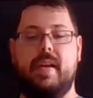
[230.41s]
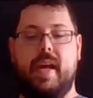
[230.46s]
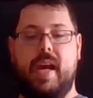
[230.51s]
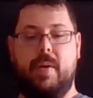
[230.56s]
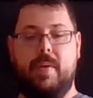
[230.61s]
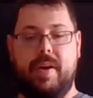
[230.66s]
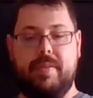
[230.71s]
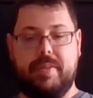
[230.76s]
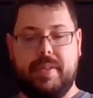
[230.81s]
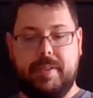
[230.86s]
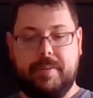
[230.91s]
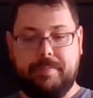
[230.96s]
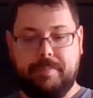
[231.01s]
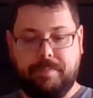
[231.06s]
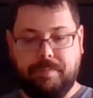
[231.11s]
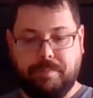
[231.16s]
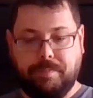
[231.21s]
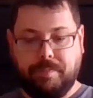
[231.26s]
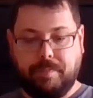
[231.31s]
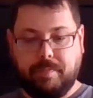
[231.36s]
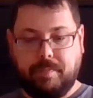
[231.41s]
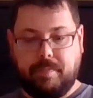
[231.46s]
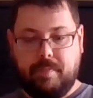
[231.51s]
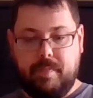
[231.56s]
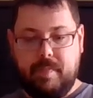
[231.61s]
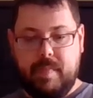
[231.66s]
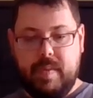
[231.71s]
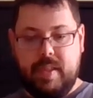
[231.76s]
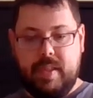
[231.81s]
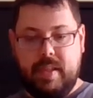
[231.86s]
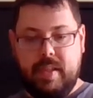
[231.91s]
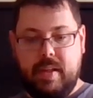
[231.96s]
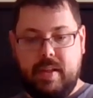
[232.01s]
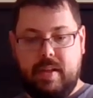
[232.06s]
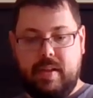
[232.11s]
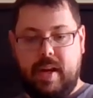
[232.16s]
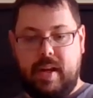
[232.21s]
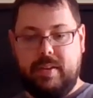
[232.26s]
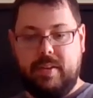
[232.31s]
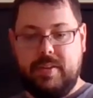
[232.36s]
However,
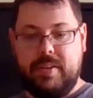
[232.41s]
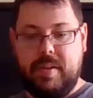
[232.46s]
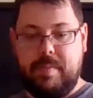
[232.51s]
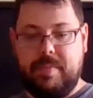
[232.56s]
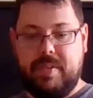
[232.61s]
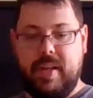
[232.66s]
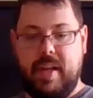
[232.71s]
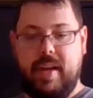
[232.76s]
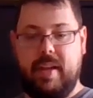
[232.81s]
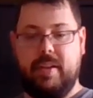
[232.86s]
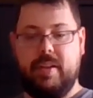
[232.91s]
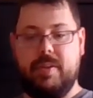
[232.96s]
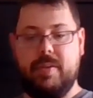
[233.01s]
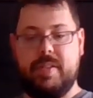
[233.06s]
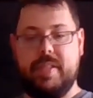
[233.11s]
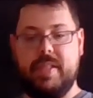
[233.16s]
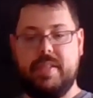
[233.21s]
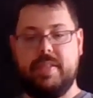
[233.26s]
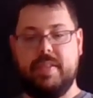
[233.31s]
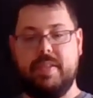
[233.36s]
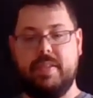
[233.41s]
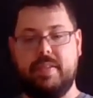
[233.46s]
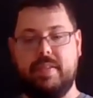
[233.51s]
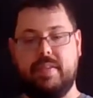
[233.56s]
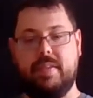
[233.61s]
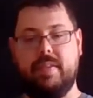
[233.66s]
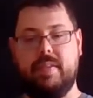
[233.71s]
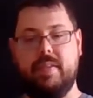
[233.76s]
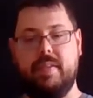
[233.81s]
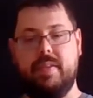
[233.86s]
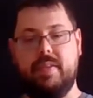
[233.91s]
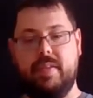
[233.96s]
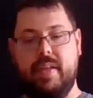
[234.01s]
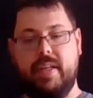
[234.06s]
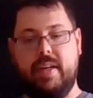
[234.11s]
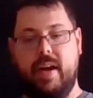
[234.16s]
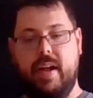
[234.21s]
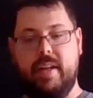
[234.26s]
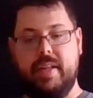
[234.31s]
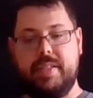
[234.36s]
Dr. Jim Taylor, who teaches
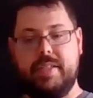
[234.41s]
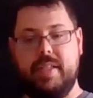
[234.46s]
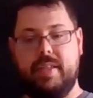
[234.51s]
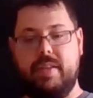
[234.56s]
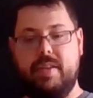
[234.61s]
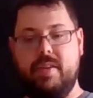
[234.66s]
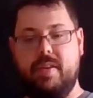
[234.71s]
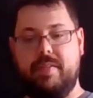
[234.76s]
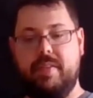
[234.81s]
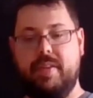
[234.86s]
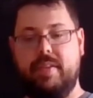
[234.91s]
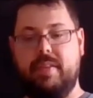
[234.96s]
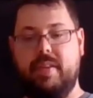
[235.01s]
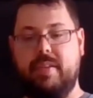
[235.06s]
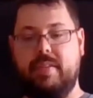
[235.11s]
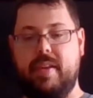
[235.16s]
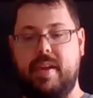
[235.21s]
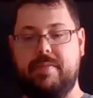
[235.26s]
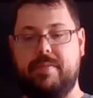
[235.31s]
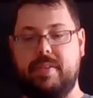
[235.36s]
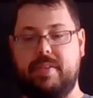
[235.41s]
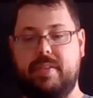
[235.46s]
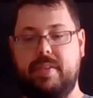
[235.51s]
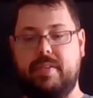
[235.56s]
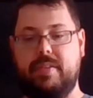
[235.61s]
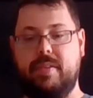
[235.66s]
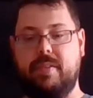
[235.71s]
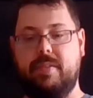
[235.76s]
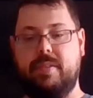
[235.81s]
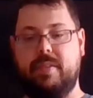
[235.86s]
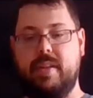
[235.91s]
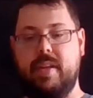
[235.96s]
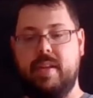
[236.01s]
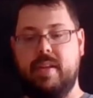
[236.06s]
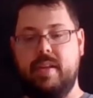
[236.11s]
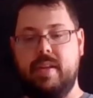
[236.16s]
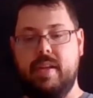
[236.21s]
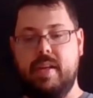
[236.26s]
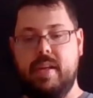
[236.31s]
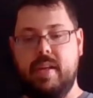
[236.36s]
psychology at the University of San Francisco,
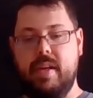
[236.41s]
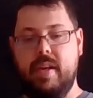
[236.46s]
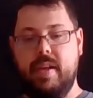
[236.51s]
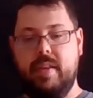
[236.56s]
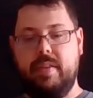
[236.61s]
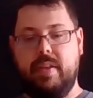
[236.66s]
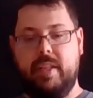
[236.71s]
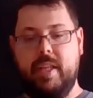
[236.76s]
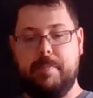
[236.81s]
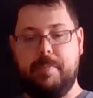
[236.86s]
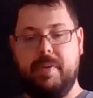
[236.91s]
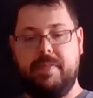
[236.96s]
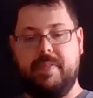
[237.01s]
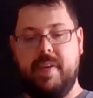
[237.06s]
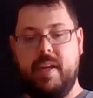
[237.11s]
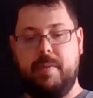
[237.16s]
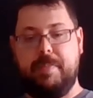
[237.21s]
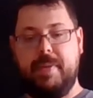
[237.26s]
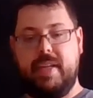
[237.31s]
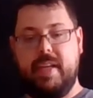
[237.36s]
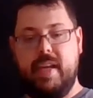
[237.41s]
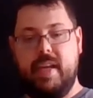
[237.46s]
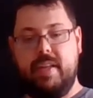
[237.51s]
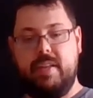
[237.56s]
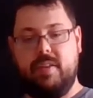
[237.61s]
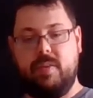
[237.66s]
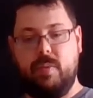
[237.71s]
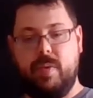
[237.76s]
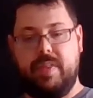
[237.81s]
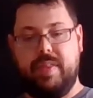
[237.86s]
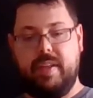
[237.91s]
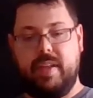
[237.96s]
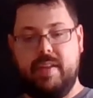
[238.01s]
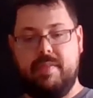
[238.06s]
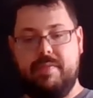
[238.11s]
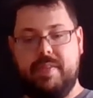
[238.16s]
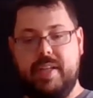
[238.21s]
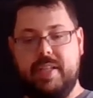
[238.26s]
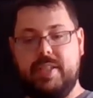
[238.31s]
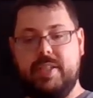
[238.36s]
said, "The leap of faith begins with the
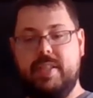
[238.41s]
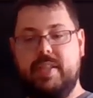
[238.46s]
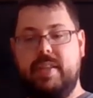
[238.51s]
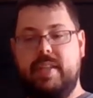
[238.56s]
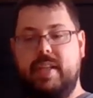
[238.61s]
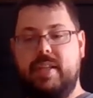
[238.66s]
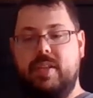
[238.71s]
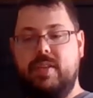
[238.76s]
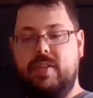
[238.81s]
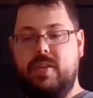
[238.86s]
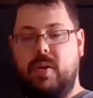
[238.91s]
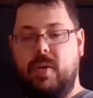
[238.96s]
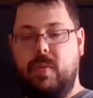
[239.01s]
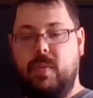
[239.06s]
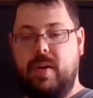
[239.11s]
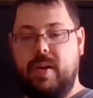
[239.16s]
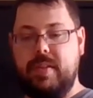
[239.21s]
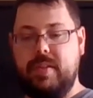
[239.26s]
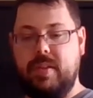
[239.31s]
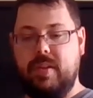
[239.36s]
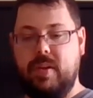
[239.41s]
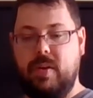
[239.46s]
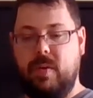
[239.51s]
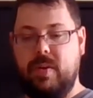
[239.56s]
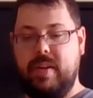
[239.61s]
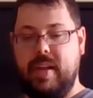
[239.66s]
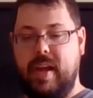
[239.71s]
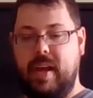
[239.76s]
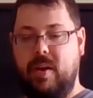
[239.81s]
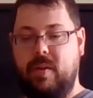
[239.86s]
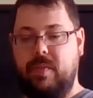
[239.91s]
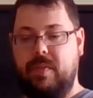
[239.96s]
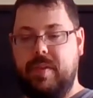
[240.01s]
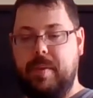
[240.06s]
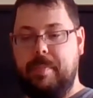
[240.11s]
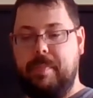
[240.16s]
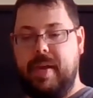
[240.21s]
conviction that you don't want to go down the